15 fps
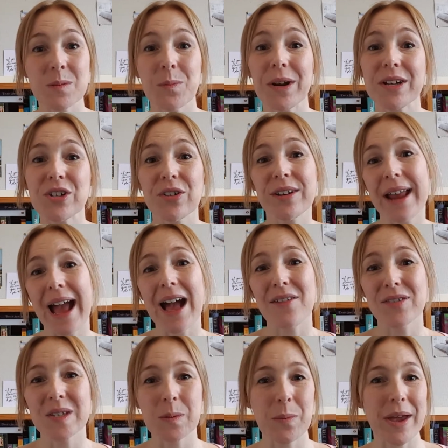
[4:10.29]
but I don't have
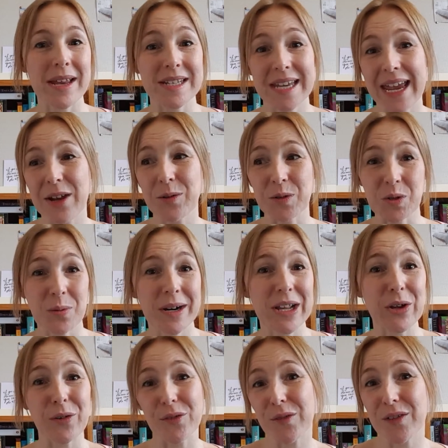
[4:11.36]
a spare 10 or
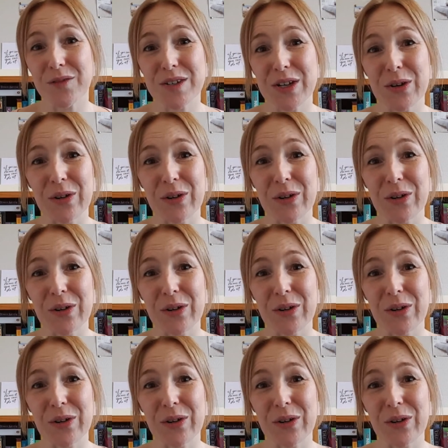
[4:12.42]
20 or 50